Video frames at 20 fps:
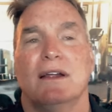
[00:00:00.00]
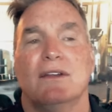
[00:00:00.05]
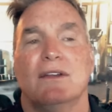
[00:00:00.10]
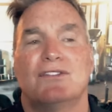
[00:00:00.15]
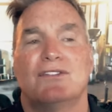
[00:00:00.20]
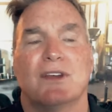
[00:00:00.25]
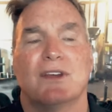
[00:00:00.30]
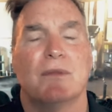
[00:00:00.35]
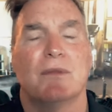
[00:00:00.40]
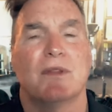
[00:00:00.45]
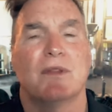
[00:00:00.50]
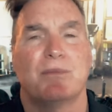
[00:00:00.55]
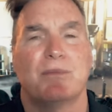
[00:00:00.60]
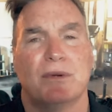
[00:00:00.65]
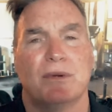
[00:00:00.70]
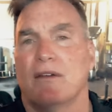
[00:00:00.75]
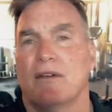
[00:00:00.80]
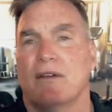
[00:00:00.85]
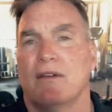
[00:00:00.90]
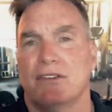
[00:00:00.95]
Some of the
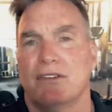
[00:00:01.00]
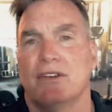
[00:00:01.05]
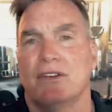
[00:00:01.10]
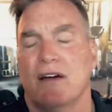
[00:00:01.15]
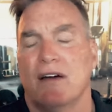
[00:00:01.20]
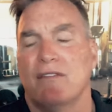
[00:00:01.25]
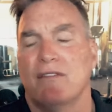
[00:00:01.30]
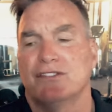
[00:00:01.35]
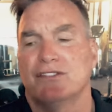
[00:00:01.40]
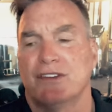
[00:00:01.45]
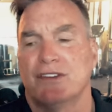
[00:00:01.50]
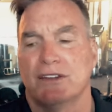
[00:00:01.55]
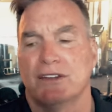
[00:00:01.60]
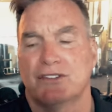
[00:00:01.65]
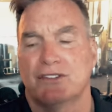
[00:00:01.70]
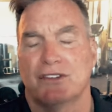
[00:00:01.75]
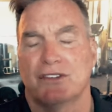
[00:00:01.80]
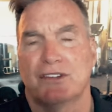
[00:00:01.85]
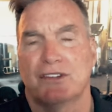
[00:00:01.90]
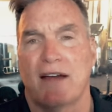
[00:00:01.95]
obviously
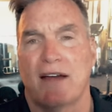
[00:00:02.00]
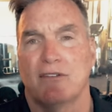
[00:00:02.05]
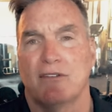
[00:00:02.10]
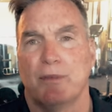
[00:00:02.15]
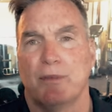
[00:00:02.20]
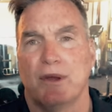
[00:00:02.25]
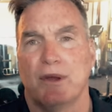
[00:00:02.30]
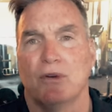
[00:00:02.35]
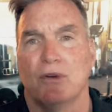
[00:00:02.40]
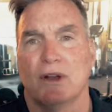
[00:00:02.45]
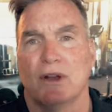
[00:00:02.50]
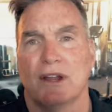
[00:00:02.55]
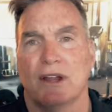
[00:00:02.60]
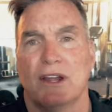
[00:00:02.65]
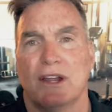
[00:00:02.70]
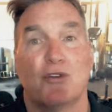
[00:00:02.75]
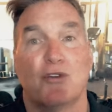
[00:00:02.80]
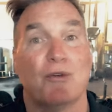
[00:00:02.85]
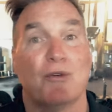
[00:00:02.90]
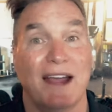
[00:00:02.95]
it's a time to be really
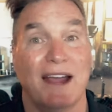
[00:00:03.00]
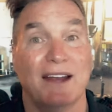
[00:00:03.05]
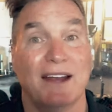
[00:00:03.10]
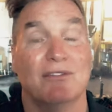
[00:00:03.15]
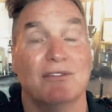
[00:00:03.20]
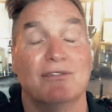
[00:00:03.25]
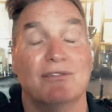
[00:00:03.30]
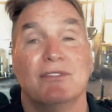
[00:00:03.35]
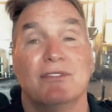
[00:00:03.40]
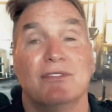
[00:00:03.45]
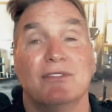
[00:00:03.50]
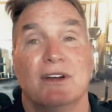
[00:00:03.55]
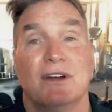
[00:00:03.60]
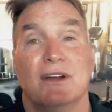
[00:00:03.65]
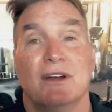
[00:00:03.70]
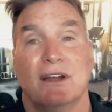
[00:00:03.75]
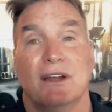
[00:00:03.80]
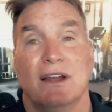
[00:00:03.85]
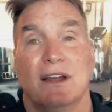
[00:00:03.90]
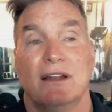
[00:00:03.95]
creative
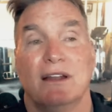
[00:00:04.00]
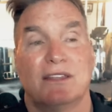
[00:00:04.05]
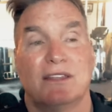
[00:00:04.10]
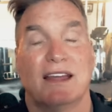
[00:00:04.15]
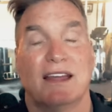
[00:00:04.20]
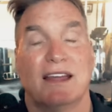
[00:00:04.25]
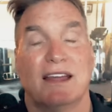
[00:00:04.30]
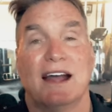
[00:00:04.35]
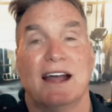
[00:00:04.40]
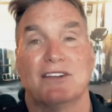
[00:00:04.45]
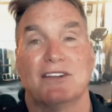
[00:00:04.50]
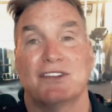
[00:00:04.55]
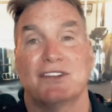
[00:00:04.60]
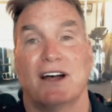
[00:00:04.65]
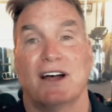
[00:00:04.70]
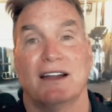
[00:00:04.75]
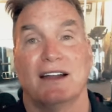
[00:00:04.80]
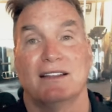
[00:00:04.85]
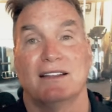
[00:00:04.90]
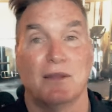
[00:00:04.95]
and think
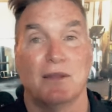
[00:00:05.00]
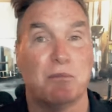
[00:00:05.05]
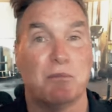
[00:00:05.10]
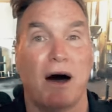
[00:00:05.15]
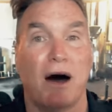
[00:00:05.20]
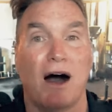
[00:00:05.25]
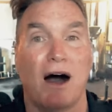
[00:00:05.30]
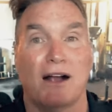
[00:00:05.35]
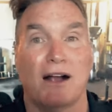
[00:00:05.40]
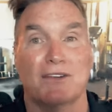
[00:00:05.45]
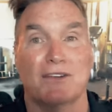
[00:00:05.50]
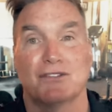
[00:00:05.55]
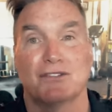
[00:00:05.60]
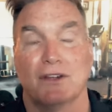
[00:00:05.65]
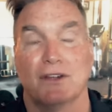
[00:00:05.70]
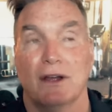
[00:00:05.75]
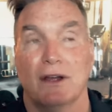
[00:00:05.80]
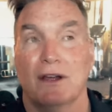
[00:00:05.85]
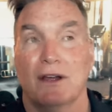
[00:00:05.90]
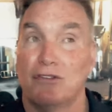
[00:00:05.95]
outside the box,
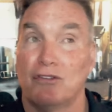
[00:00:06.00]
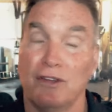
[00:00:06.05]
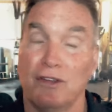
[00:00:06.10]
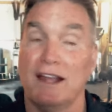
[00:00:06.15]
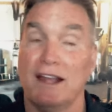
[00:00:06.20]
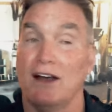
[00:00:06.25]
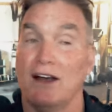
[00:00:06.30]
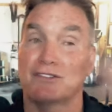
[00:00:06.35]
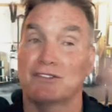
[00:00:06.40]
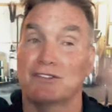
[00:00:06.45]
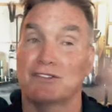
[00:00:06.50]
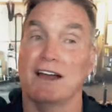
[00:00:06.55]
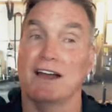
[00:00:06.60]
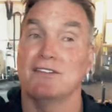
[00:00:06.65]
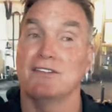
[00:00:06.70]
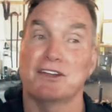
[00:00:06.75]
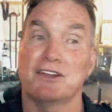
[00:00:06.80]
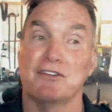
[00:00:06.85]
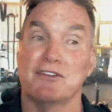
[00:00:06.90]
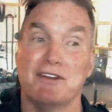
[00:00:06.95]
think
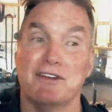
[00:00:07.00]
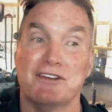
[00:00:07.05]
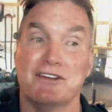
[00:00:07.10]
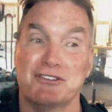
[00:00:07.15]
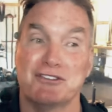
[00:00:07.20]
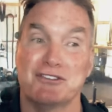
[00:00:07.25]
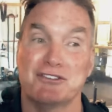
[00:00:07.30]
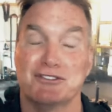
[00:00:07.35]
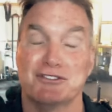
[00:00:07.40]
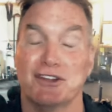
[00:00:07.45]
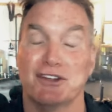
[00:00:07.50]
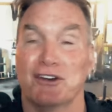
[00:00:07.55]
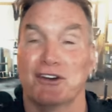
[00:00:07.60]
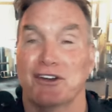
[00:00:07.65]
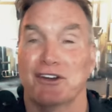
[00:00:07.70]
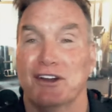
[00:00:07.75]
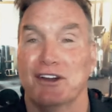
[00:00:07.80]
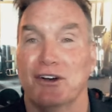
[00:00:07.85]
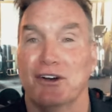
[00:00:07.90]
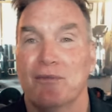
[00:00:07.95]
outside the convention center,
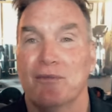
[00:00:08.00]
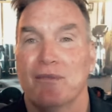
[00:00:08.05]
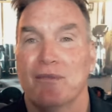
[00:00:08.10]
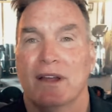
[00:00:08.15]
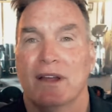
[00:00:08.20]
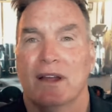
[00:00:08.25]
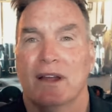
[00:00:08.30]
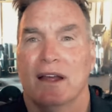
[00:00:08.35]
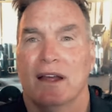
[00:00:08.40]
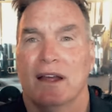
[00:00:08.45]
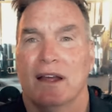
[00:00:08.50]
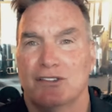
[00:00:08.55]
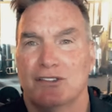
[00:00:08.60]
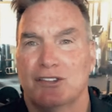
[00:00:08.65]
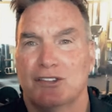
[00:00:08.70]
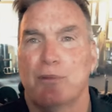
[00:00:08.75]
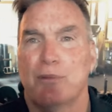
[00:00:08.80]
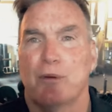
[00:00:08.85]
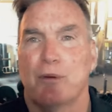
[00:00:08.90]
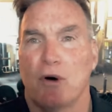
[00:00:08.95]
you know. And
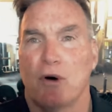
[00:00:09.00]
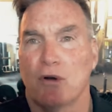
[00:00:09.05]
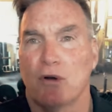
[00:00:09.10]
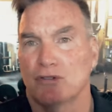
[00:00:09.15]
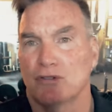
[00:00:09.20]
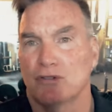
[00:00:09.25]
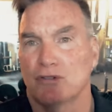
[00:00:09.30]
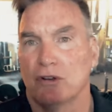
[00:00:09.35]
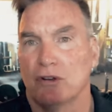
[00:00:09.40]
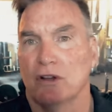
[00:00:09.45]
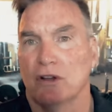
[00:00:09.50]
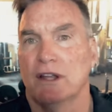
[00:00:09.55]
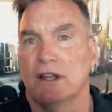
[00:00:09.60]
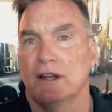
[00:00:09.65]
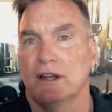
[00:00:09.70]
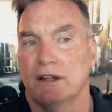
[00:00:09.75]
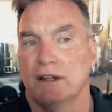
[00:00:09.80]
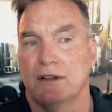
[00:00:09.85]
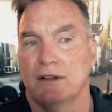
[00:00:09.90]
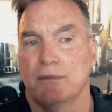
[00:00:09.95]
some promoters are
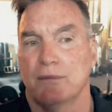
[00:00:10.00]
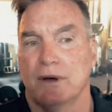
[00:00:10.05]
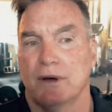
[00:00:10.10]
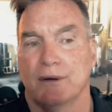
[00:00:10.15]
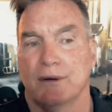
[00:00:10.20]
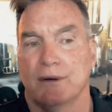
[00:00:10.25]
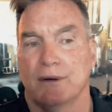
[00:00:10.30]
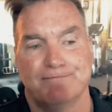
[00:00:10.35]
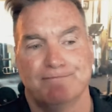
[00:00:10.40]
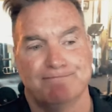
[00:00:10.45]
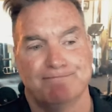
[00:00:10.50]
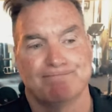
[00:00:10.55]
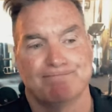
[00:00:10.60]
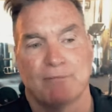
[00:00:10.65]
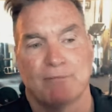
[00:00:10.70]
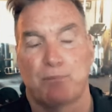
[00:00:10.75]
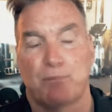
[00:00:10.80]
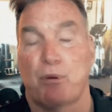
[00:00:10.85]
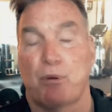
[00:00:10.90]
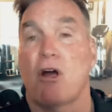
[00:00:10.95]
looking at
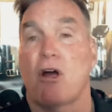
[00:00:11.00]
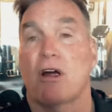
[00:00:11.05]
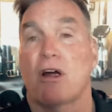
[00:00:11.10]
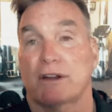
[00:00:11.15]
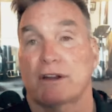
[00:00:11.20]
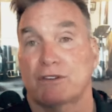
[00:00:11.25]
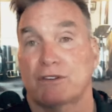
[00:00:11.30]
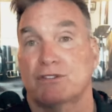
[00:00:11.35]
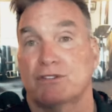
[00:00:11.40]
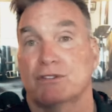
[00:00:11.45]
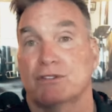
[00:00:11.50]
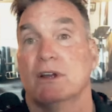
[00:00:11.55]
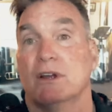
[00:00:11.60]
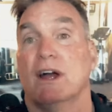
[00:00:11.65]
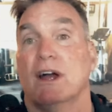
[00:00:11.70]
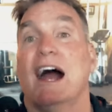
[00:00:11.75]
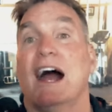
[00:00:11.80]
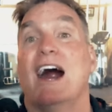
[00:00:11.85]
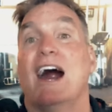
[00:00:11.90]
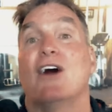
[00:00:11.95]
parks
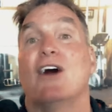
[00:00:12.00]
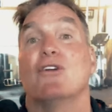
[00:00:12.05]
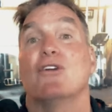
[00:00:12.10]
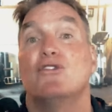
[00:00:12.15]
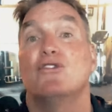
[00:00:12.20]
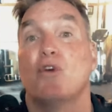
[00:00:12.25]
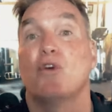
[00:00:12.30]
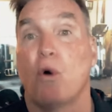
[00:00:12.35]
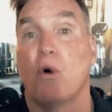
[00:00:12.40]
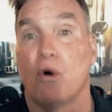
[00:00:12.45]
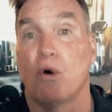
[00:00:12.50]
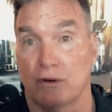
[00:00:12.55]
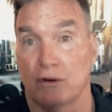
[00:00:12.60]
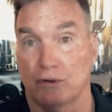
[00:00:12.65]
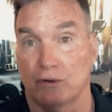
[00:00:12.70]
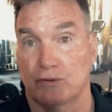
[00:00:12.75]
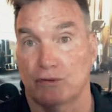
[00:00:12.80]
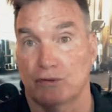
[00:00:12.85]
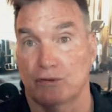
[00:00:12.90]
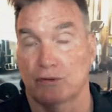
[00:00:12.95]

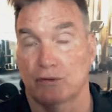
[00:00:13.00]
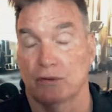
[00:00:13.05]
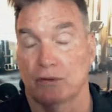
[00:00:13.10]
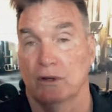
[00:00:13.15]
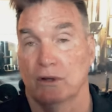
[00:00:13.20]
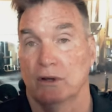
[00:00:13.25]
outdoors,